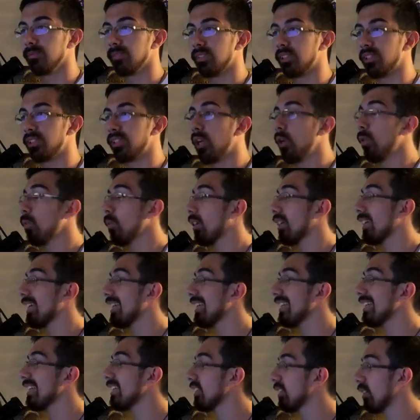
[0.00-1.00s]
There's nowhere
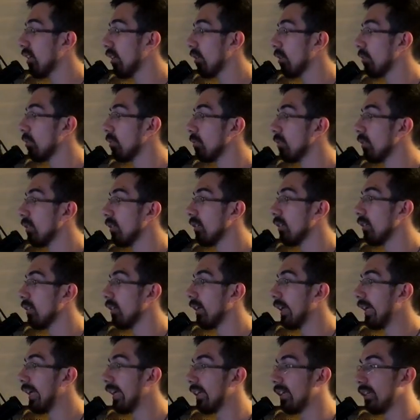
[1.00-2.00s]
he could go
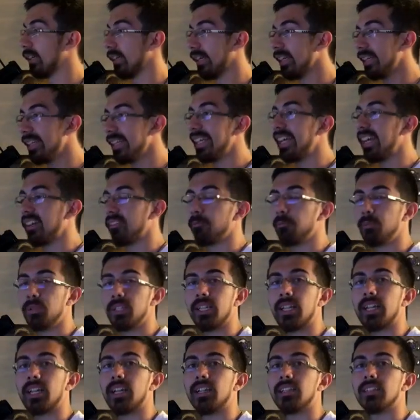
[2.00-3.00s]
in the
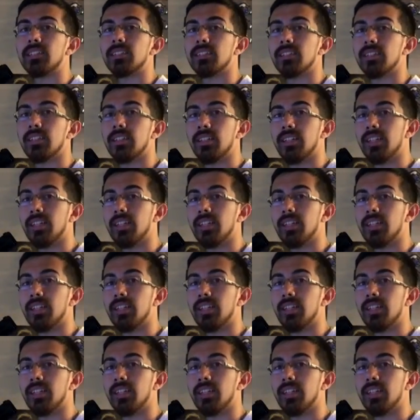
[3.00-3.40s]
FBS